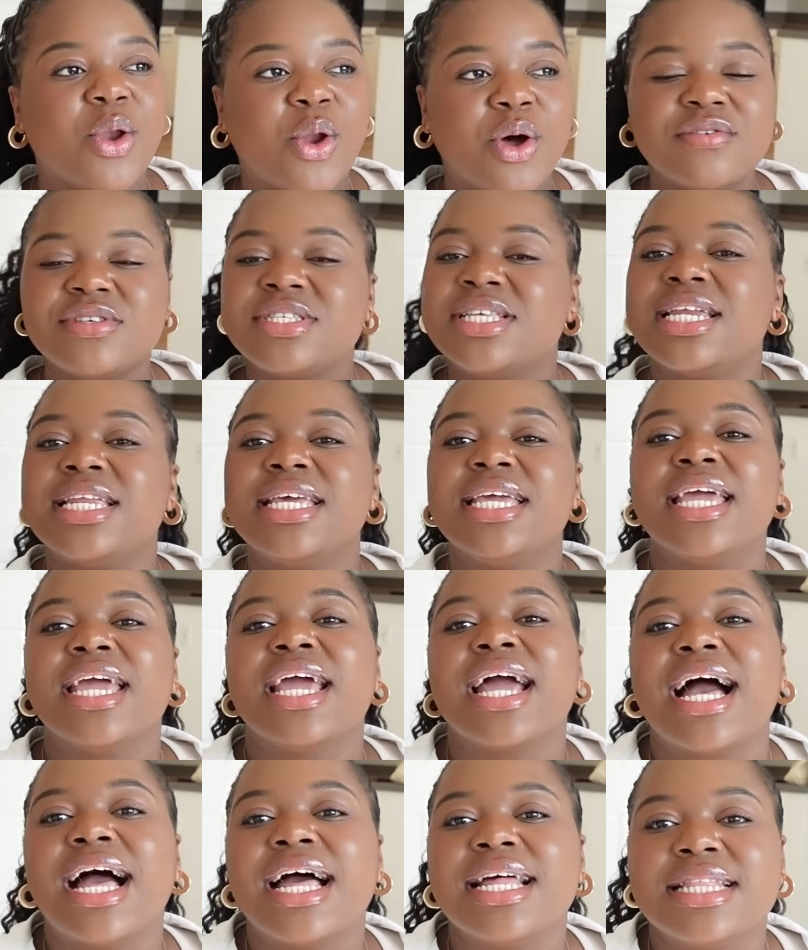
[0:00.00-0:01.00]
lot of
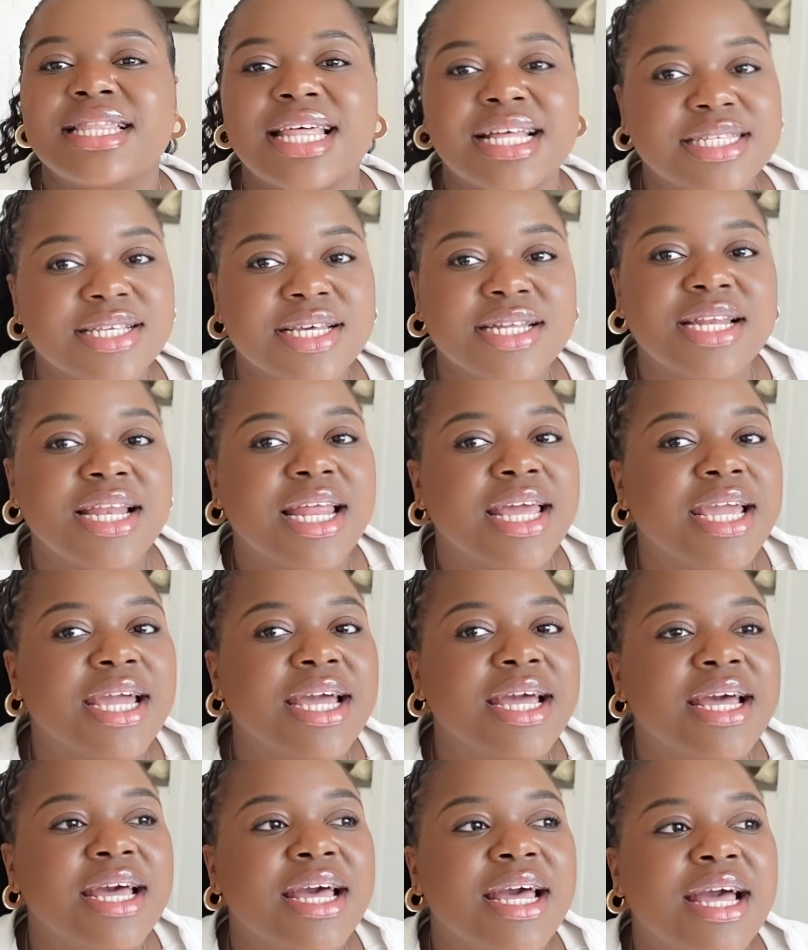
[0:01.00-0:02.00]
studying, and that's gonna,
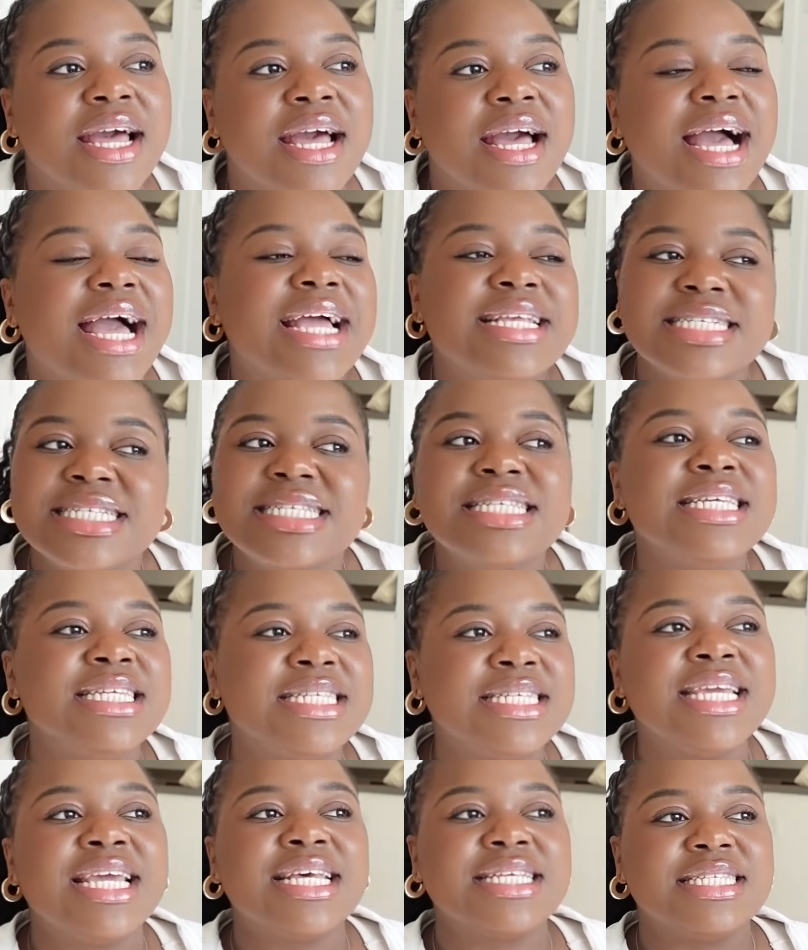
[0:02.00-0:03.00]
like, I just
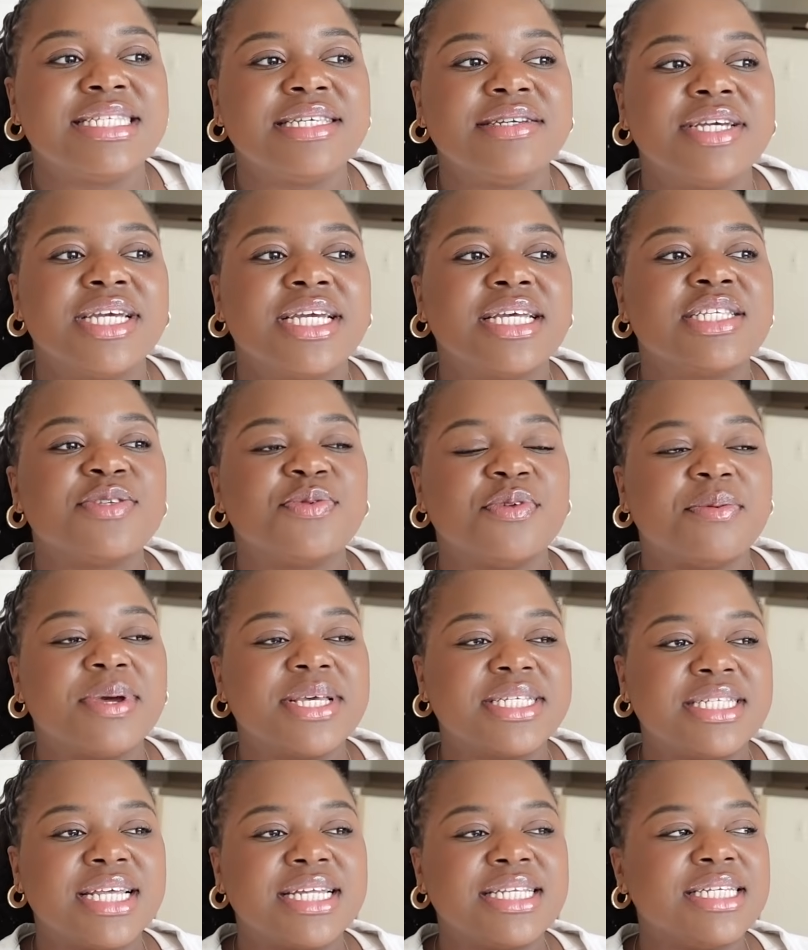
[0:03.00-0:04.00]
need to get serious with
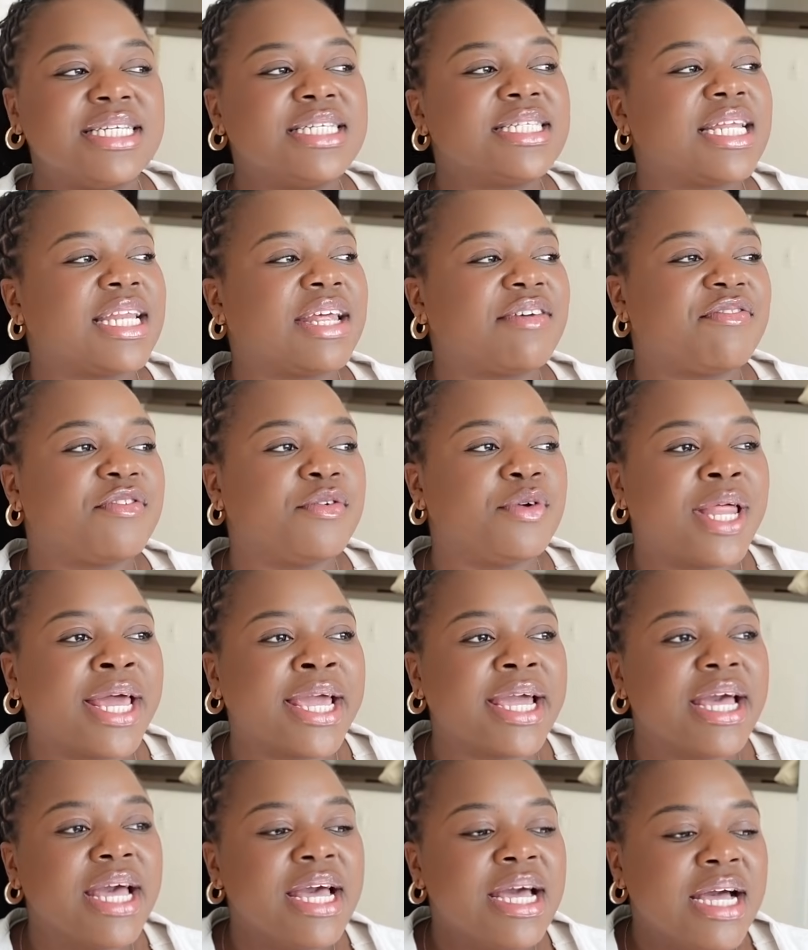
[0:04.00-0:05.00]
my studies, and I feel
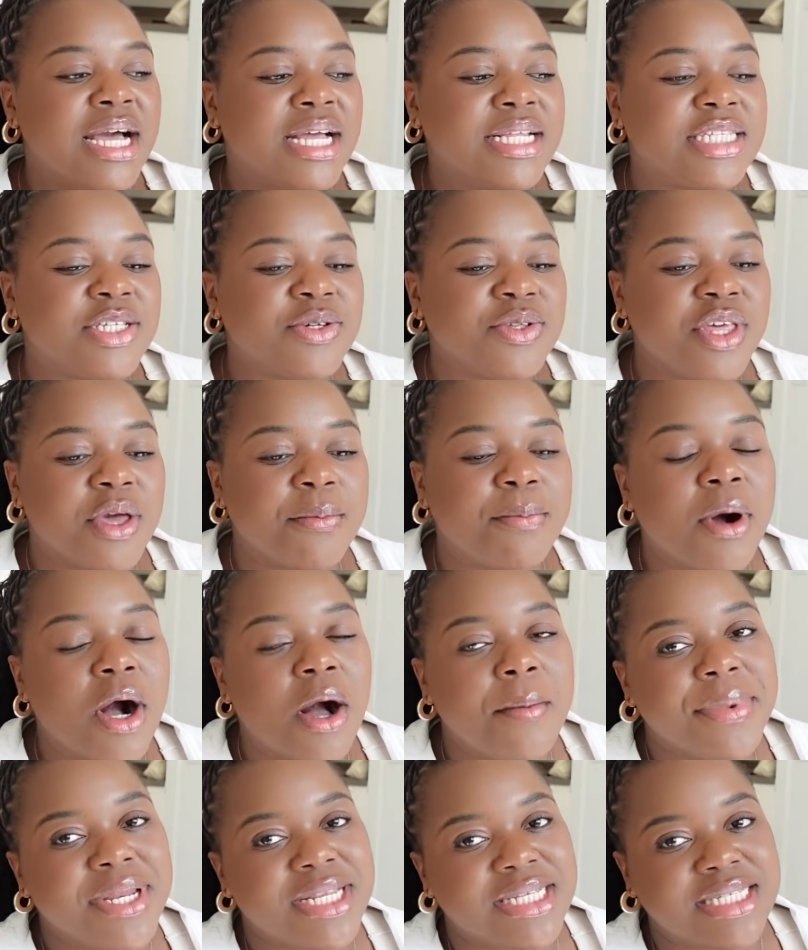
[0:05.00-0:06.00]
like until the
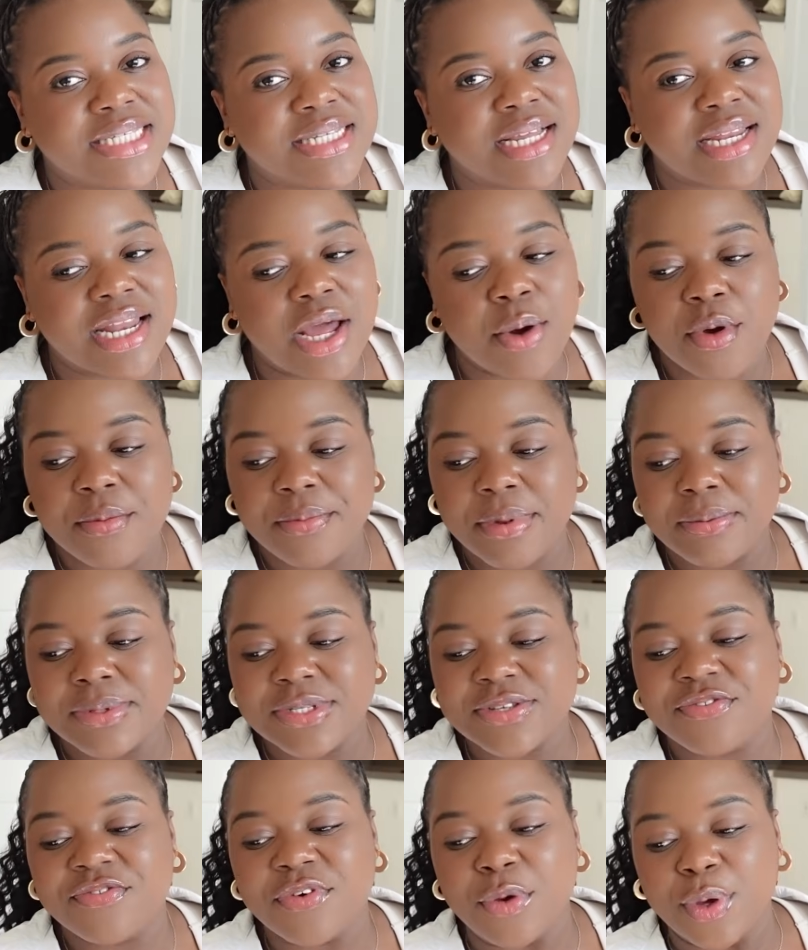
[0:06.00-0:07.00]
apartment is done, I won't be able
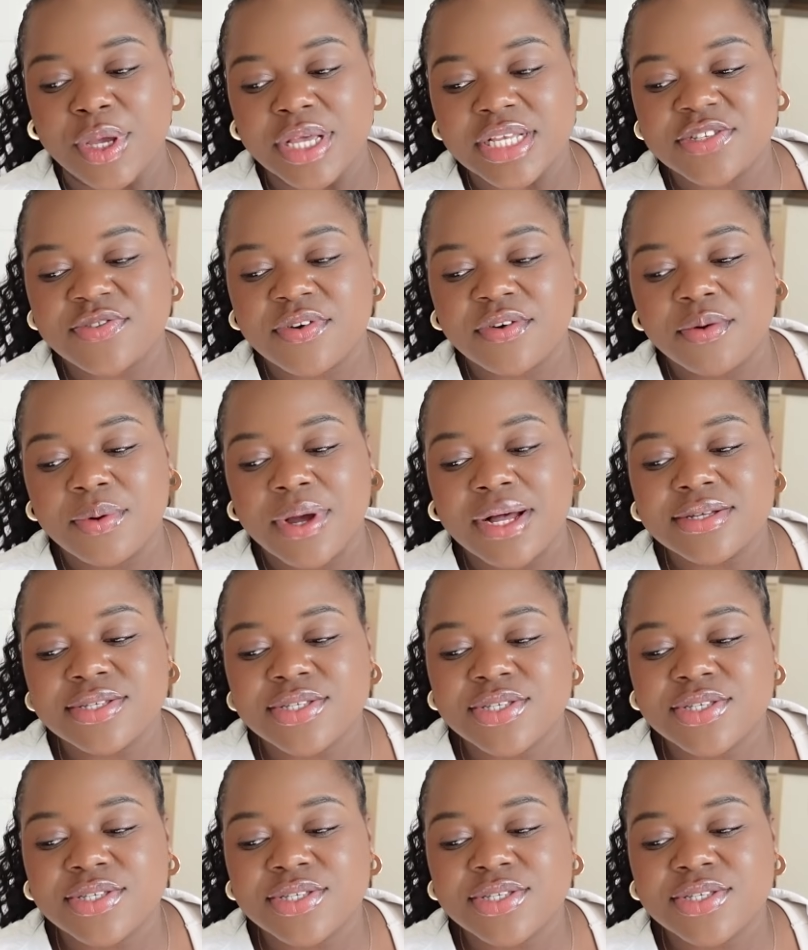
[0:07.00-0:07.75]
to focus very well.